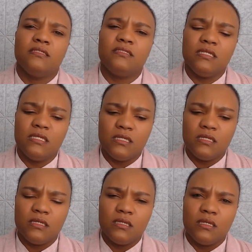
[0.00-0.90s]

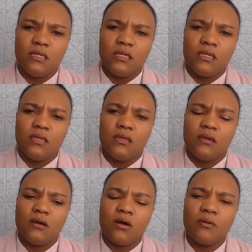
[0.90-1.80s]
see
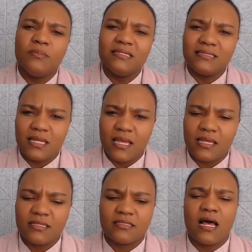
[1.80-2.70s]
our
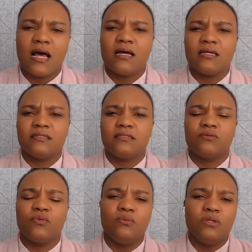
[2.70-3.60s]
mistakes
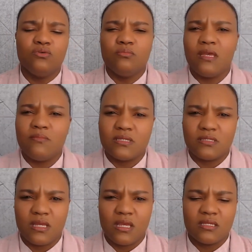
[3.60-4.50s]
as when we do make
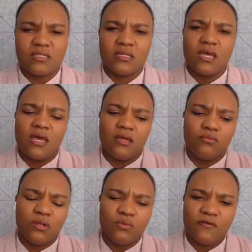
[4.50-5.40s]
mistakes
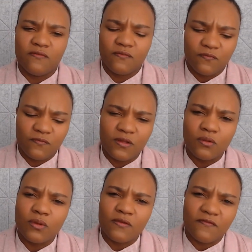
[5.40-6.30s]
and when we
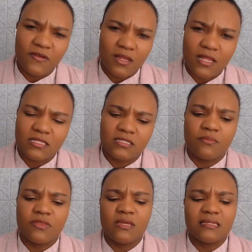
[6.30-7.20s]
feel we fail at
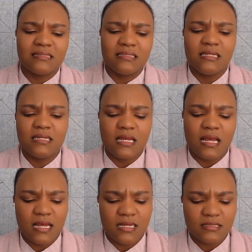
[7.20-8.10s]
something, see it
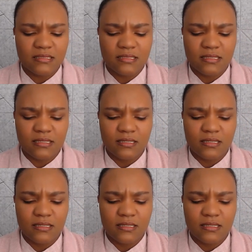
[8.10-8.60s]
as